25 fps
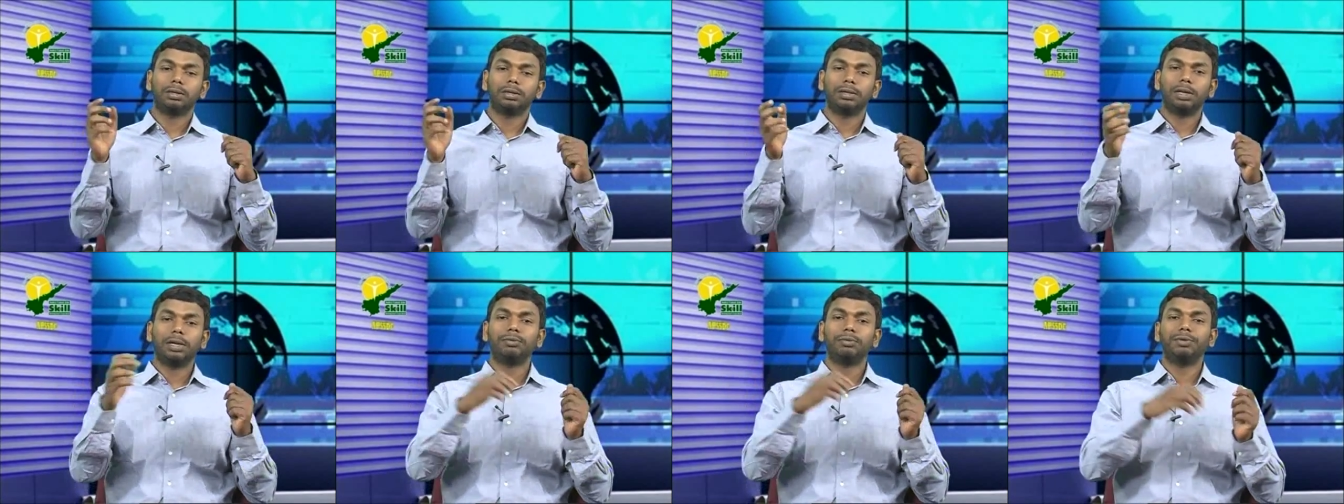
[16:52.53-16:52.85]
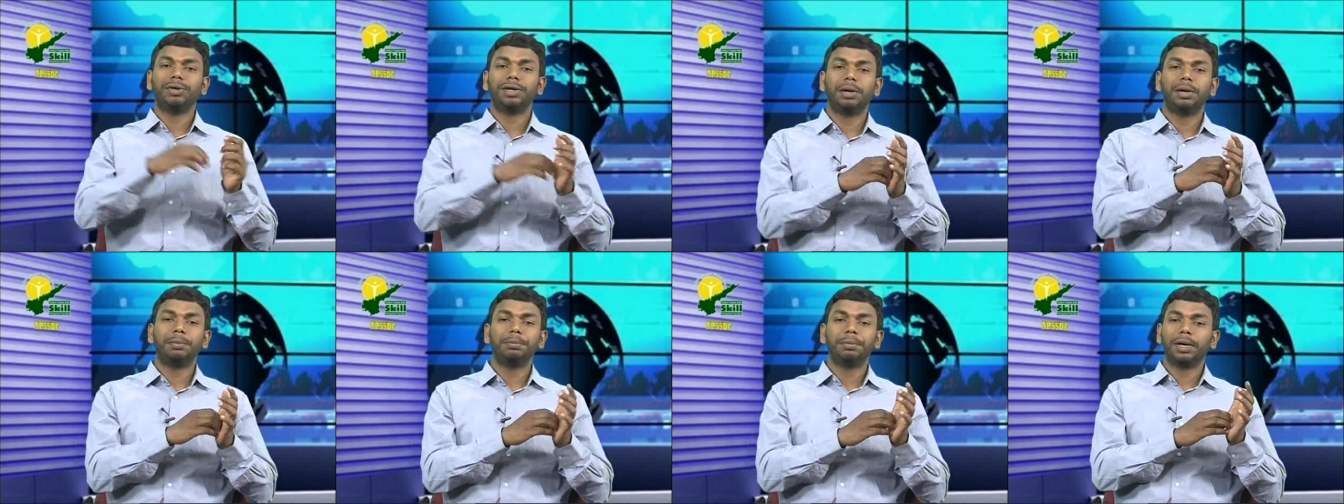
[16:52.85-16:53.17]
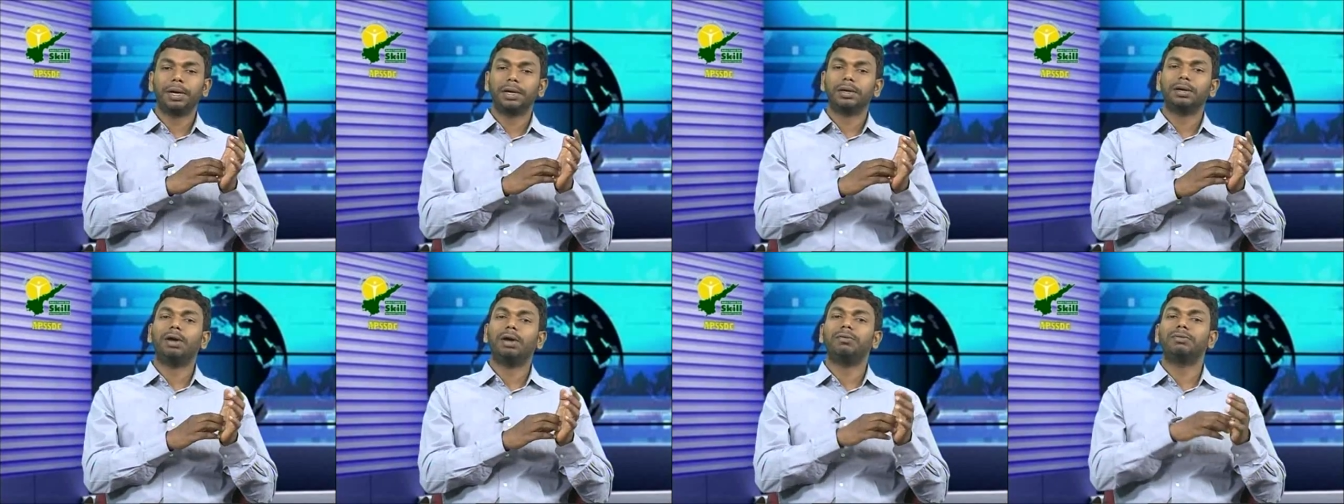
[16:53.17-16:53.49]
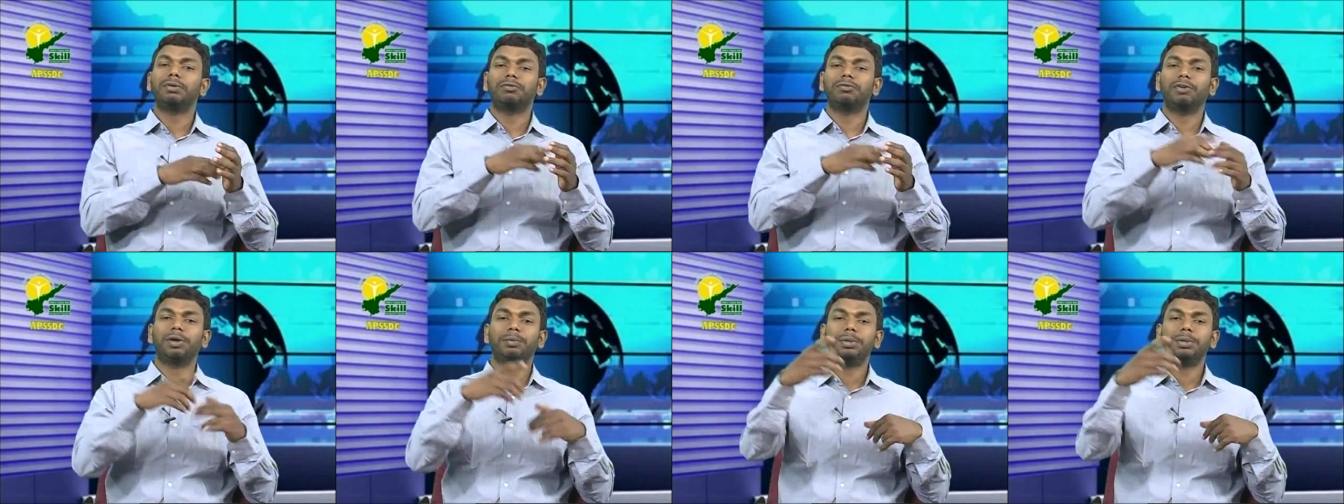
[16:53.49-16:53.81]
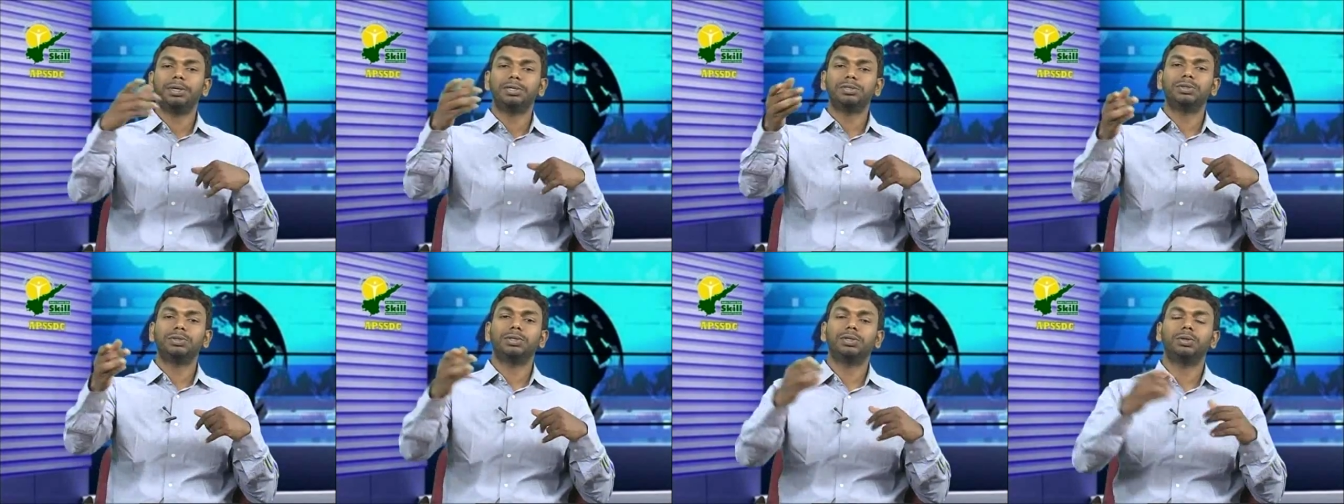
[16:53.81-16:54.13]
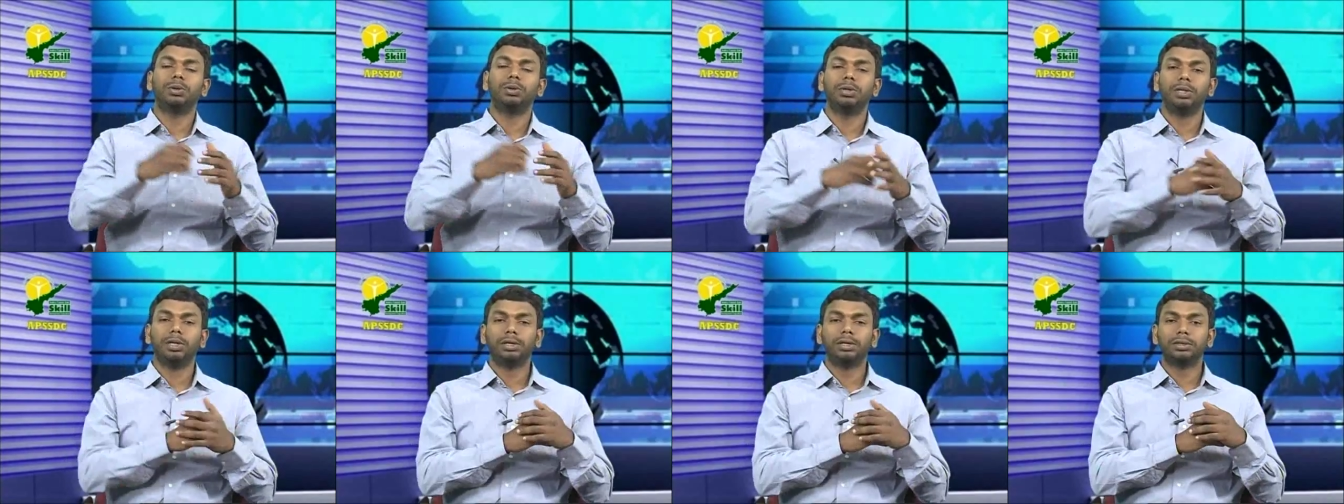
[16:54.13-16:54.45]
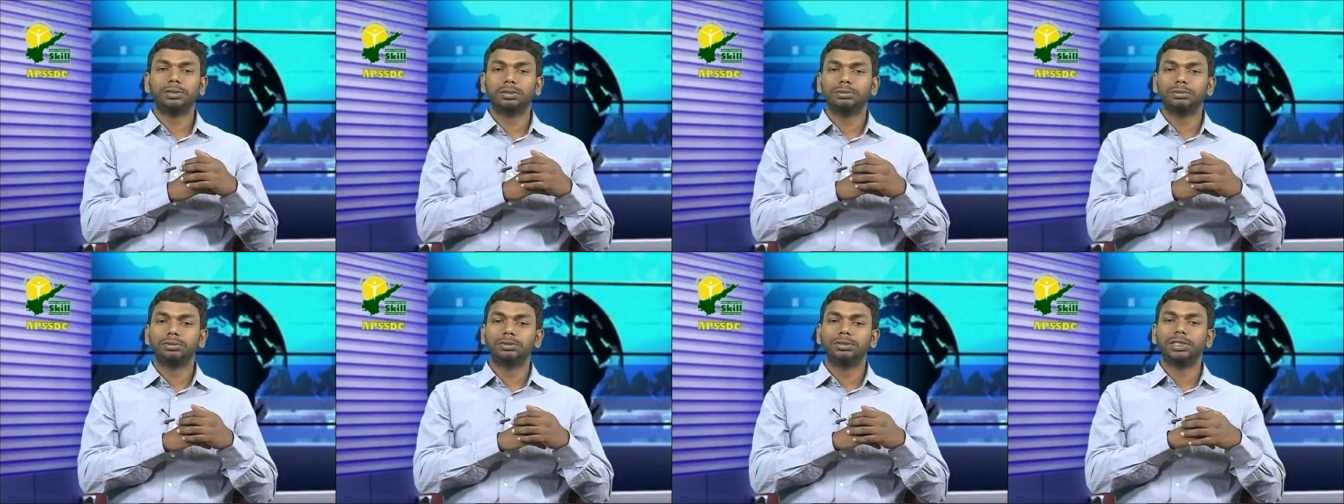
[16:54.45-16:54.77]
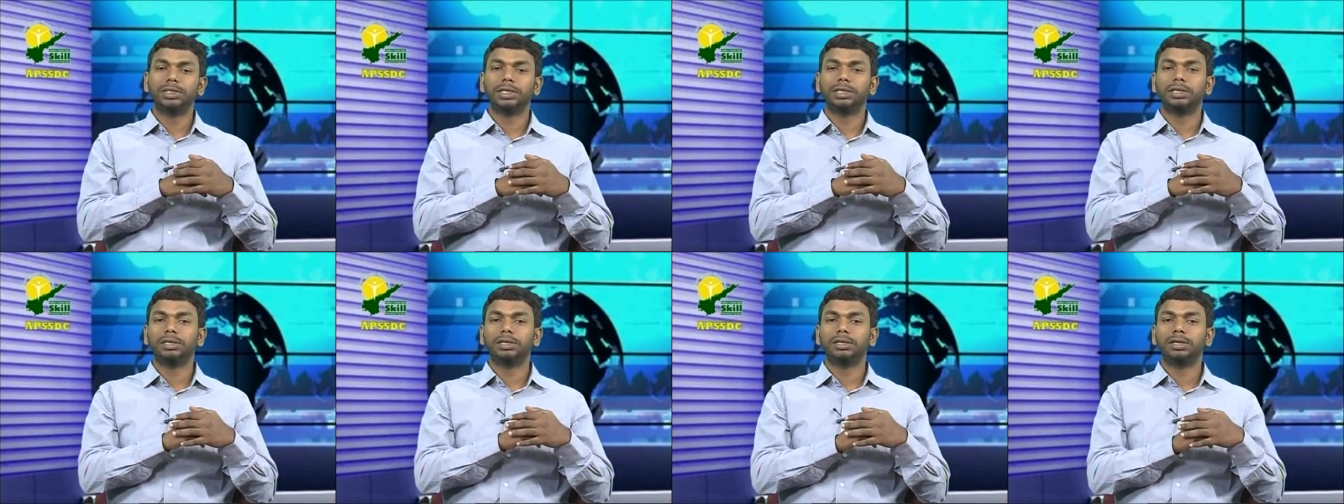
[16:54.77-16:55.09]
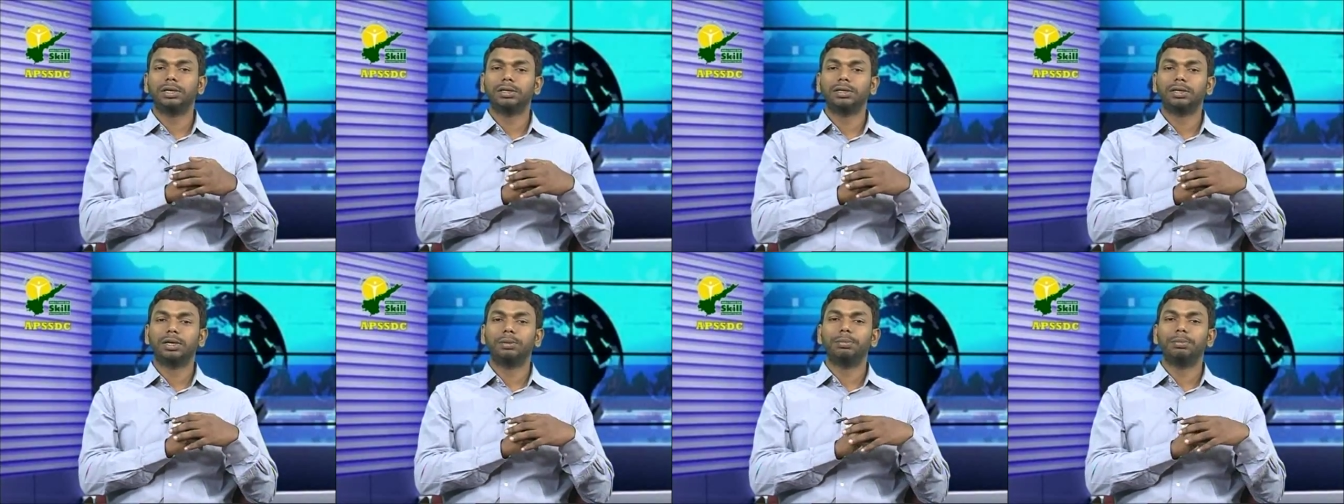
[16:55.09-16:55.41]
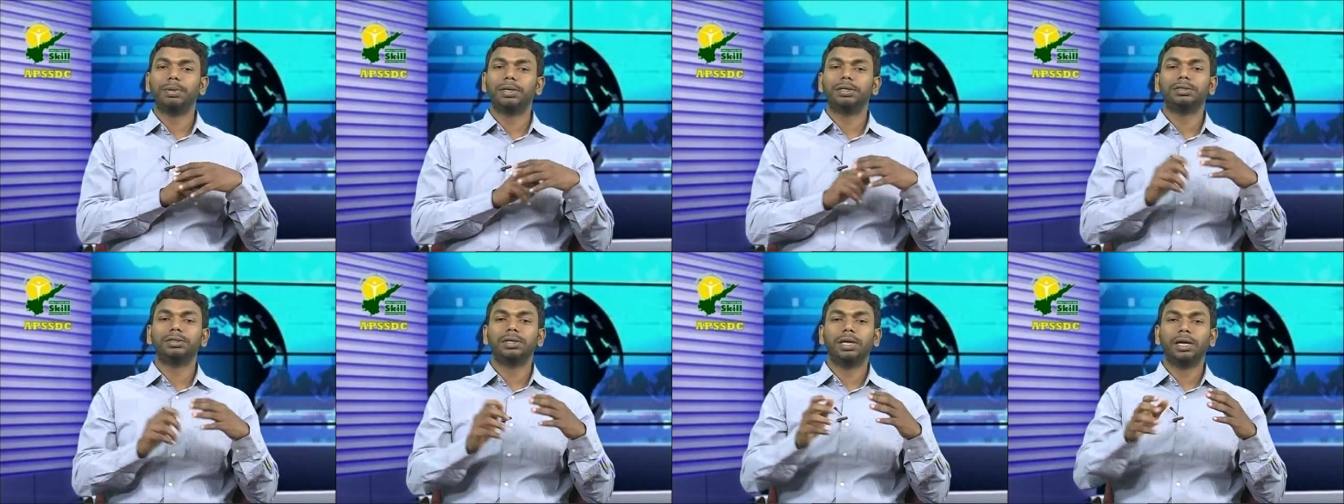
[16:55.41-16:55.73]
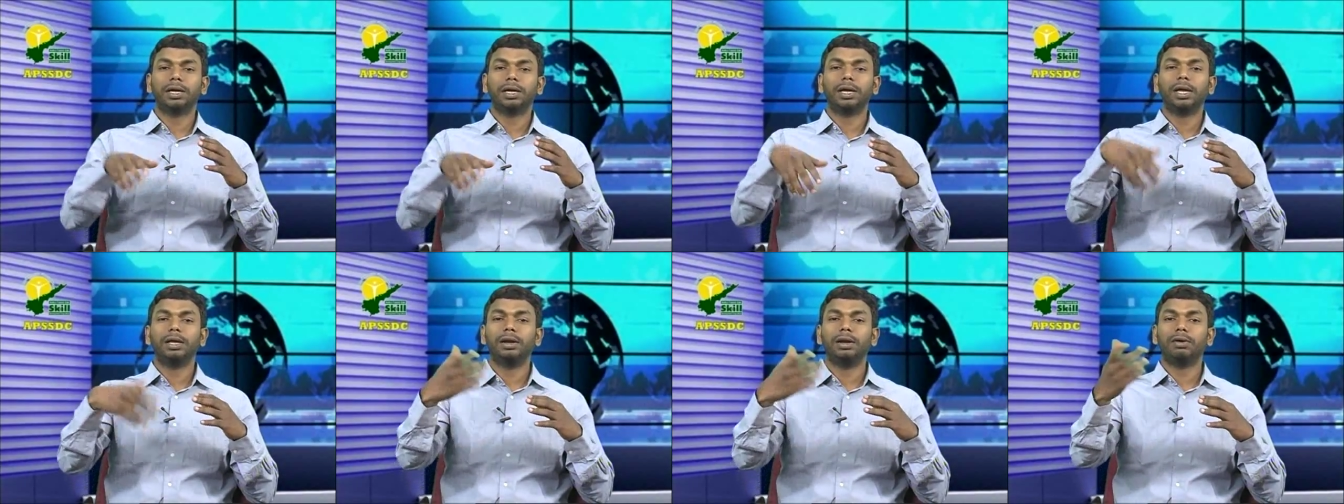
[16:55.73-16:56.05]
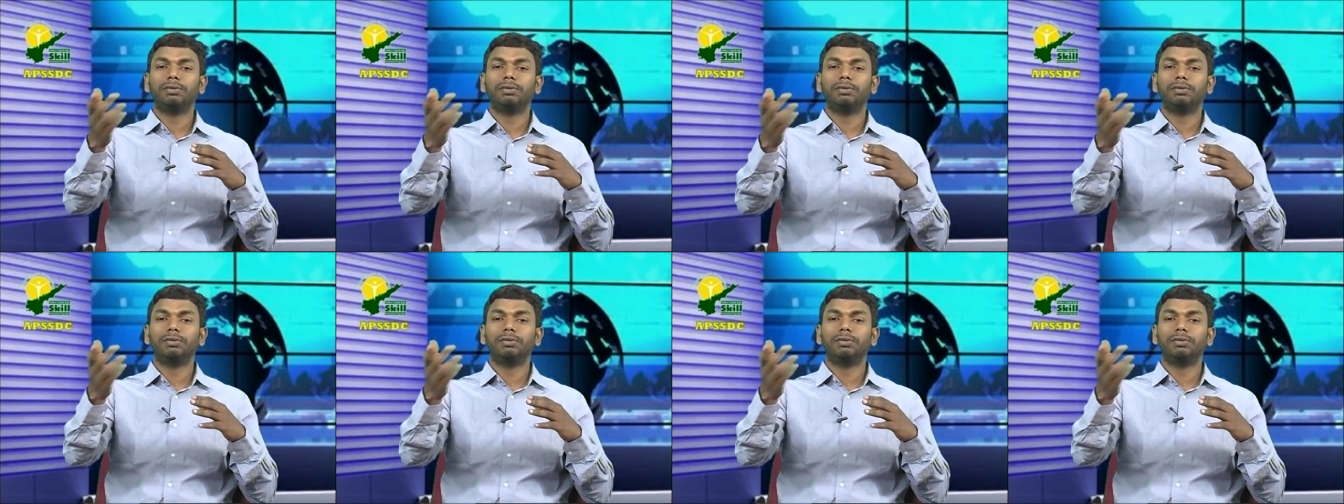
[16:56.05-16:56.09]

Then we come back after 5 minutes, we go there, check it and come back again.